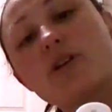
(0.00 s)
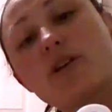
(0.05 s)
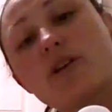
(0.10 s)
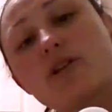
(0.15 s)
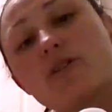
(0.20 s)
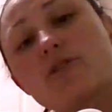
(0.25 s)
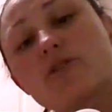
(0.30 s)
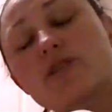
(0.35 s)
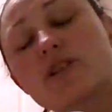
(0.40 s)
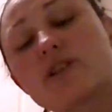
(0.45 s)

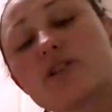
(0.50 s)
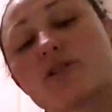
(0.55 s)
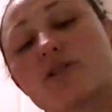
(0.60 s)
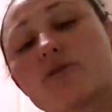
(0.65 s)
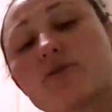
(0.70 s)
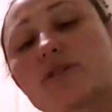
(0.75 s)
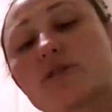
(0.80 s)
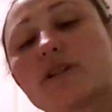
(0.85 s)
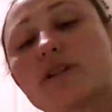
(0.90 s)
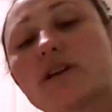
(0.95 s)
colors I
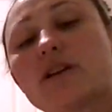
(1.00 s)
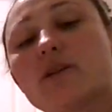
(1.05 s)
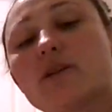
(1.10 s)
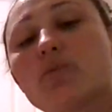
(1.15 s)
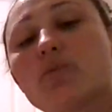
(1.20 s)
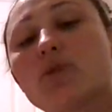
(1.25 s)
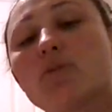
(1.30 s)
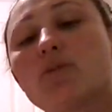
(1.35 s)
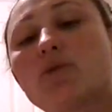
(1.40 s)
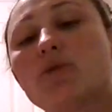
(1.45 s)
chose today.
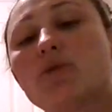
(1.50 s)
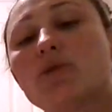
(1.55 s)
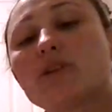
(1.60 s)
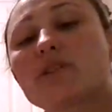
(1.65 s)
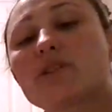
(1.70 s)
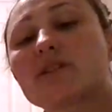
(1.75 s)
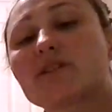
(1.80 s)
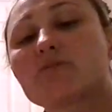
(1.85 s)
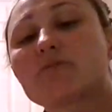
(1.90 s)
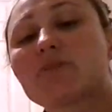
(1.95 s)
Purple because
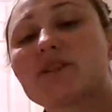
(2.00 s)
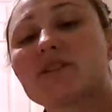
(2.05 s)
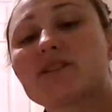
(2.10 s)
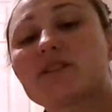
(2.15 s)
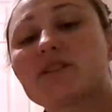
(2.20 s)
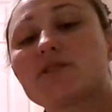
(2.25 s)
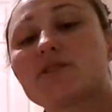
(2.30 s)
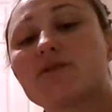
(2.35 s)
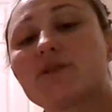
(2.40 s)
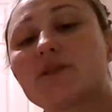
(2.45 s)
it's my
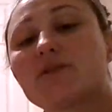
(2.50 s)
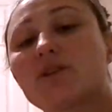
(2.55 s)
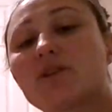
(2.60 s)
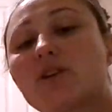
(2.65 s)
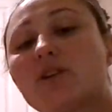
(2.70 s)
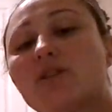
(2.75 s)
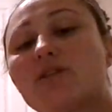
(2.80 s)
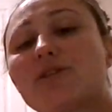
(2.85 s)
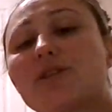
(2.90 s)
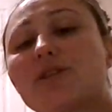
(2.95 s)
son's favorite
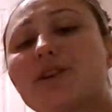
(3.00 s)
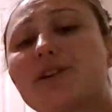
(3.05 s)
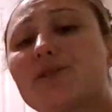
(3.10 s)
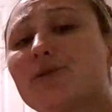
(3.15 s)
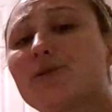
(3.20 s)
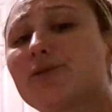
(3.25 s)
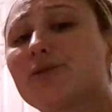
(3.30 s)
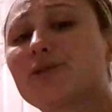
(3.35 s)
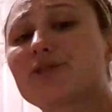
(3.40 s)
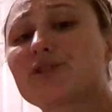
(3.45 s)
color, and
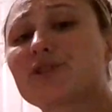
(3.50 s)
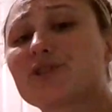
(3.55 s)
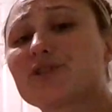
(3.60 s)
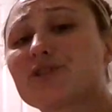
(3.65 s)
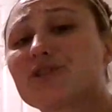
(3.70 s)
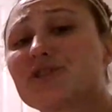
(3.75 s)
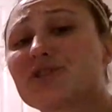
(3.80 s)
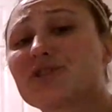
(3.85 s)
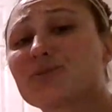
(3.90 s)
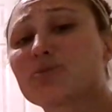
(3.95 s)
orange because
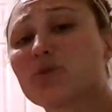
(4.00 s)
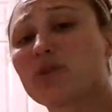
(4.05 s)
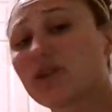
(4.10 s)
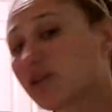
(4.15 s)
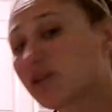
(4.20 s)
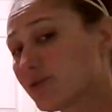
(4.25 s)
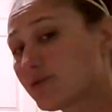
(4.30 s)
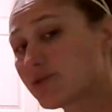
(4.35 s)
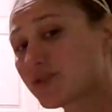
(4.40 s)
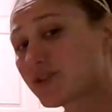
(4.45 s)
it's the
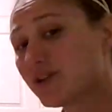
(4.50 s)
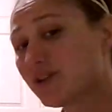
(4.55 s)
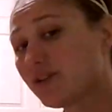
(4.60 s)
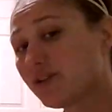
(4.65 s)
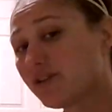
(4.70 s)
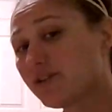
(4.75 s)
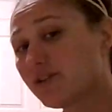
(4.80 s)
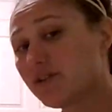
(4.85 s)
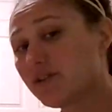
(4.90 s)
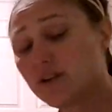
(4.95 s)
Broncos
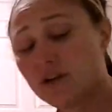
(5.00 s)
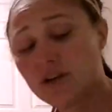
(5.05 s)
color.